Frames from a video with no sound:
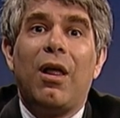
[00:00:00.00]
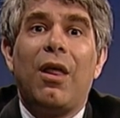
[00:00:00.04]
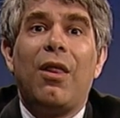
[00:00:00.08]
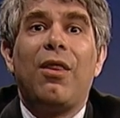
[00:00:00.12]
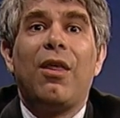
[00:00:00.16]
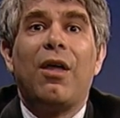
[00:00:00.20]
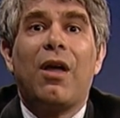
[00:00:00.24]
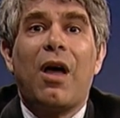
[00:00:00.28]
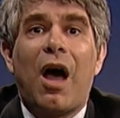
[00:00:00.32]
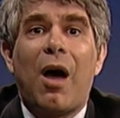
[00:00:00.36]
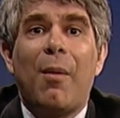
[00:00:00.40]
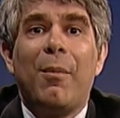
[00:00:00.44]

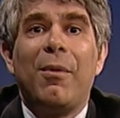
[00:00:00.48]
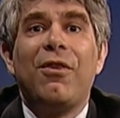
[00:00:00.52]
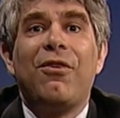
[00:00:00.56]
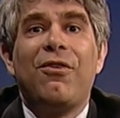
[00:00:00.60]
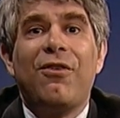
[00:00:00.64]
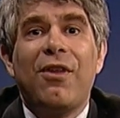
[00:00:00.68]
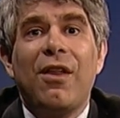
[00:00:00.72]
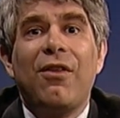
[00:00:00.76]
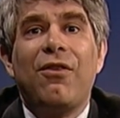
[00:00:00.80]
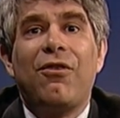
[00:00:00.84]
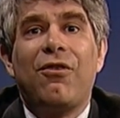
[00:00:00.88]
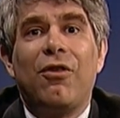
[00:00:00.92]
the common
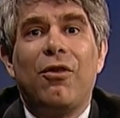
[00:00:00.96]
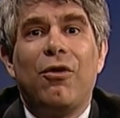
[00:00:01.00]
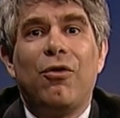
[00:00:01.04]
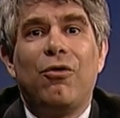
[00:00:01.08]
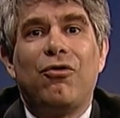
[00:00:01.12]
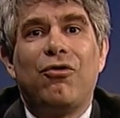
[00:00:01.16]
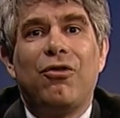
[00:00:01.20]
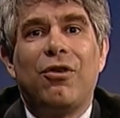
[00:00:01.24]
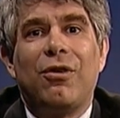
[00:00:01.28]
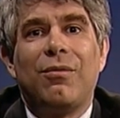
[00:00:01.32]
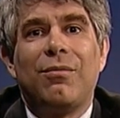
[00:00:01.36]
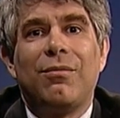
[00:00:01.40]
sense
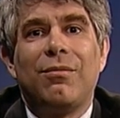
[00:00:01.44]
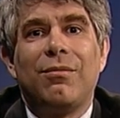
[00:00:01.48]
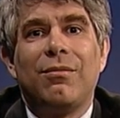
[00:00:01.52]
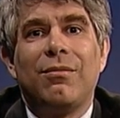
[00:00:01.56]
solution.